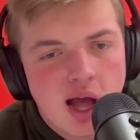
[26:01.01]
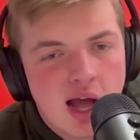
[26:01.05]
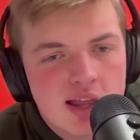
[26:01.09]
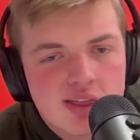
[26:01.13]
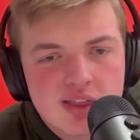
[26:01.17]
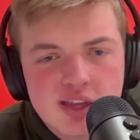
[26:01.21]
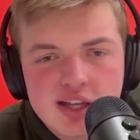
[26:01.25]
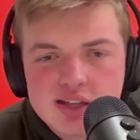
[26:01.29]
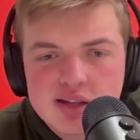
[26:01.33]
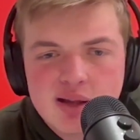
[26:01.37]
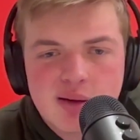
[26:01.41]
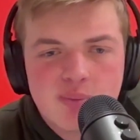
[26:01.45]
I
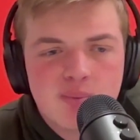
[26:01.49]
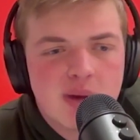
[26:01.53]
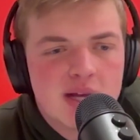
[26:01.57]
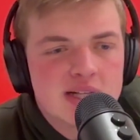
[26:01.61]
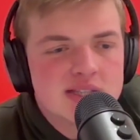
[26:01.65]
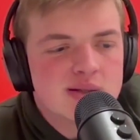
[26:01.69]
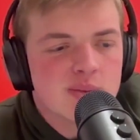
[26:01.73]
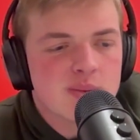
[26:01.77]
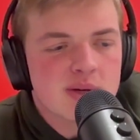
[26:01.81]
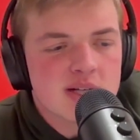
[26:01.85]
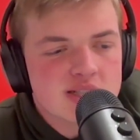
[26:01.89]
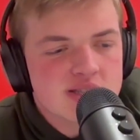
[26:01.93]
think that
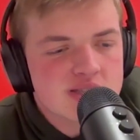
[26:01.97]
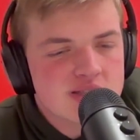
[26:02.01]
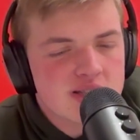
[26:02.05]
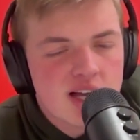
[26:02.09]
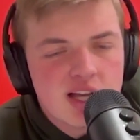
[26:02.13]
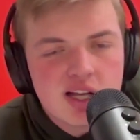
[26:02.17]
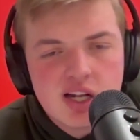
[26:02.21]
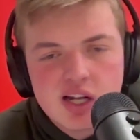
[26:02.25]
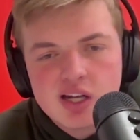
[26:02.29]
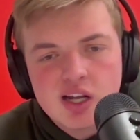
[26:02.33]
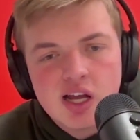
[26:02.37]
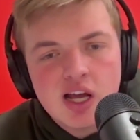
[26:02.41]
makes them
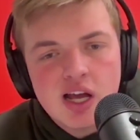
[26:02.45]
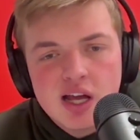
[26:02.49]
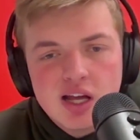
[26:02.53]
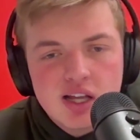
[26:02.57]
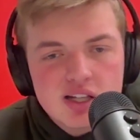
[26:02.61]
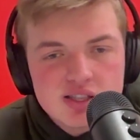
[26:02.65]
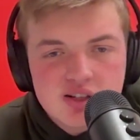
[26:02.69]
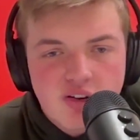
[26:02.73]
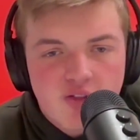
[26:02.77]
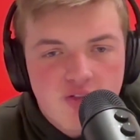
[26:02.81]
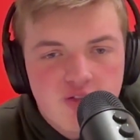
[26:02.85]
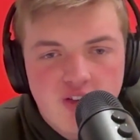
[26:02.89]
excited.
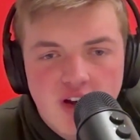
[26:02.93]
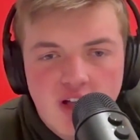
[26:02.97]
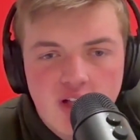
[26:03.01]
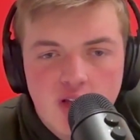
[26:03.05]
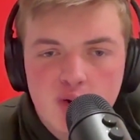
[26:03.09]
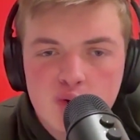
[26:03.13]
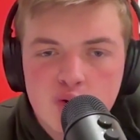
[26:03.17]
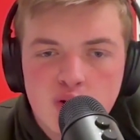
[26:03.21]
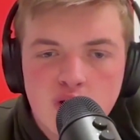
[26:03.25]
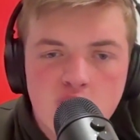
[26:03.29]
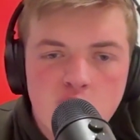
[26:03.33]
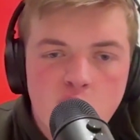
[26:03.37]
It's a
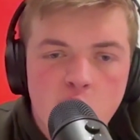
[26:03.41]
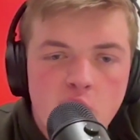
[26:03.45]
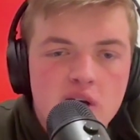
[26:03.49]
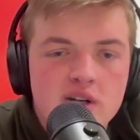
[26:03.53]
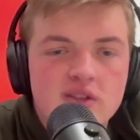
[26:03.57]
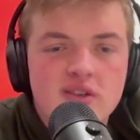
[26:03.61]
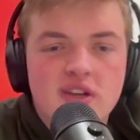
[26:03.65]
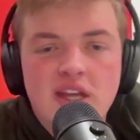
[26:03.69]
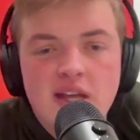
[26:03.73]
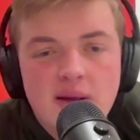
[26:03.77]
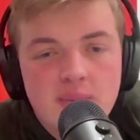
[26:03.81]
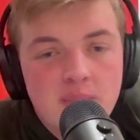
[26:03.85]
fellow New
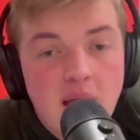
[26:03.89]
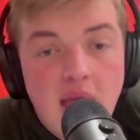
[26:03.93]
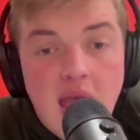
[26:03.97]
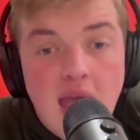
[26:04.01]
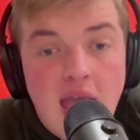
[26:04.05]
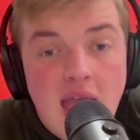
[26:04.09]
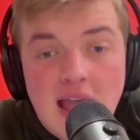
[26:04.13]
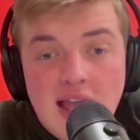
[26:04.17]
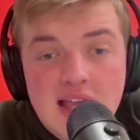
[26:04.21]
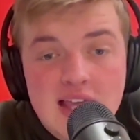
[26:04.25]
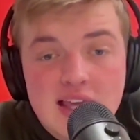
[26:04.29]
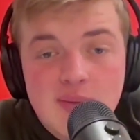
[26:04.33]
York team.
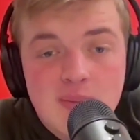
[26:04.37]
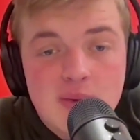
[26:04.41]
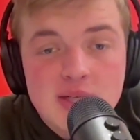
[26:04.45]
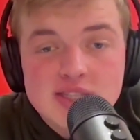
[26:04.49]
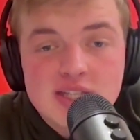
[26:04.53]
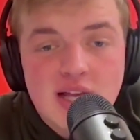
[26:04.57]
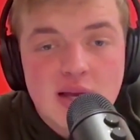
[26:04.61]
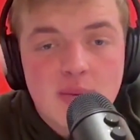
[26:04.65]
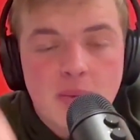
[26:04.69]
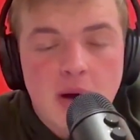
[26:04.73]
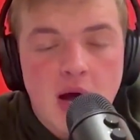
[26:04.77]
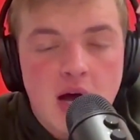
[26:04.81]
Give me
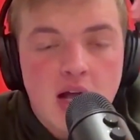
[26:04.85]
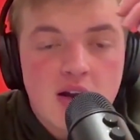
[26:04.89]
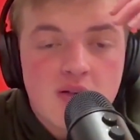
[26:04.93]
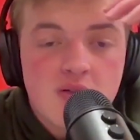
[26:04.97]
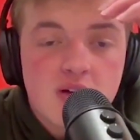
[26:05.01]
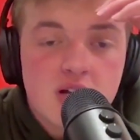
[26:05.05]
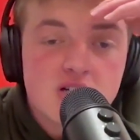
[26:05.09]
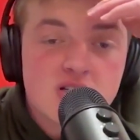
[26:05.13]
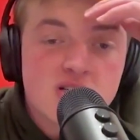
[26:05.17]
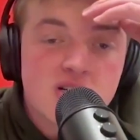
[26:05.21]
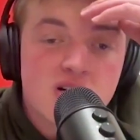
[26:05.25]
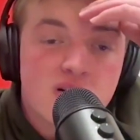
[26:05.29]
St.
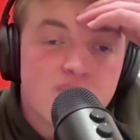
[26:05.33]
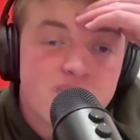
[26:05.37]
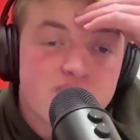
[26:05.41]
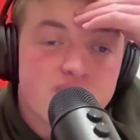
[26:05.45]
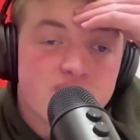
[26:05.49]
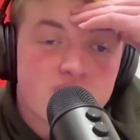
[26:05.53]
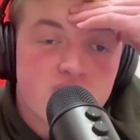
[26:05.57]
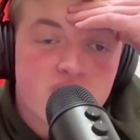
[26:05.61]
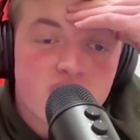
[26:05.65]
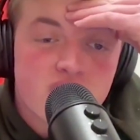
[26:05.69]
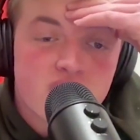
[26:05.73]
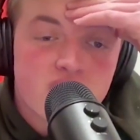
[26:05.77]
Bonaventure.
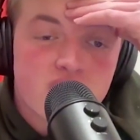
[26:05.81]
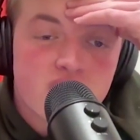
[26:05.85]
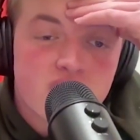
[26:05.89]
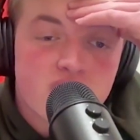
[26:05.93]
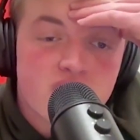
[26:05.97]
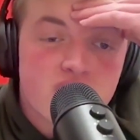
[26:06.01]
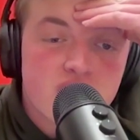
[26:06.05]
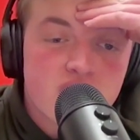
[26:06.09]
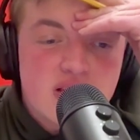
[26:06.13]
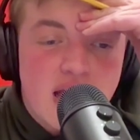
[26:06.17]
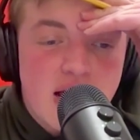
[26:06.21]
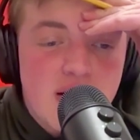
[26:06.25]

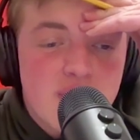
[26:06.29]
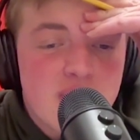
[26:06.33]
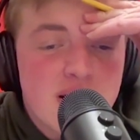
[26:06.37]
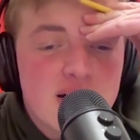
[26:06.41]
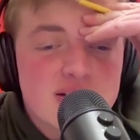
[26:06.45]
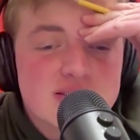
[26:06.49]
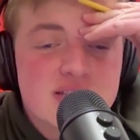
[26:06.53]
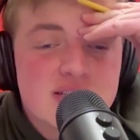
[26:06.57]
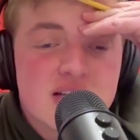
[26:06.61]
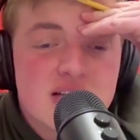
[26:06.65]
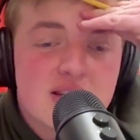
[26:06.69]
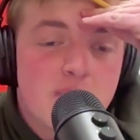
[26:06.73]
That
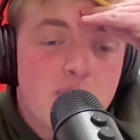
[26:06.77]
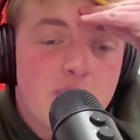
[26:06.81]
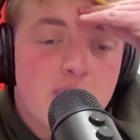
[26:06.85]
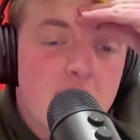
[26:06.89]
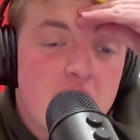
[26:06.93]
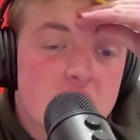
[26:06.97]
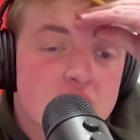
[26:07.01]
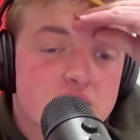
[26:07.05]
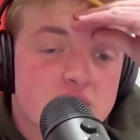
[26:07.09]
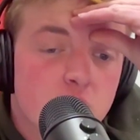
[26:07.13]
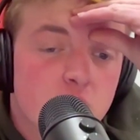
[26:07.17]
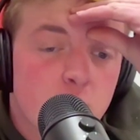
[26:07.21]
rounds out the
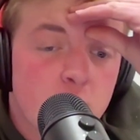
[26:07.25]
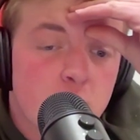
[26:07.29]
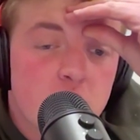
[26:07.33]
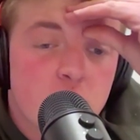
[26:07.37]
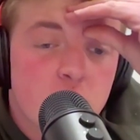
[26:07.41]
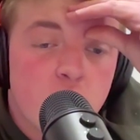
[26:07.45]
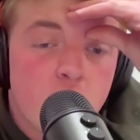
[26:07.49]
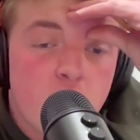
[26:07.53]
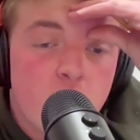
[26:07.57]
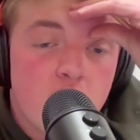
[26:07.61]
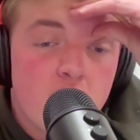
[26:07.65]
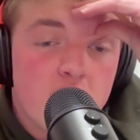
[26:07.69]
picks for
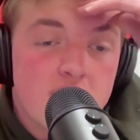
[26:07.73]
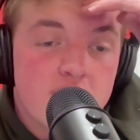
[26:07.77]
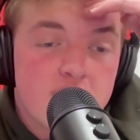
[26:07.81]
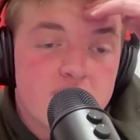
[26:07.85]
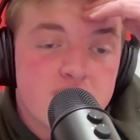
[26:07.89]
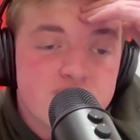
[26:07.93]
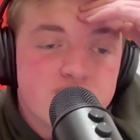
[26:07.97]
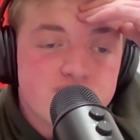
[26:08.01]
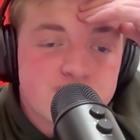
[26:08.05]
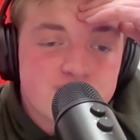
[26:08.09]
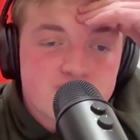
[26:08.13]
week one.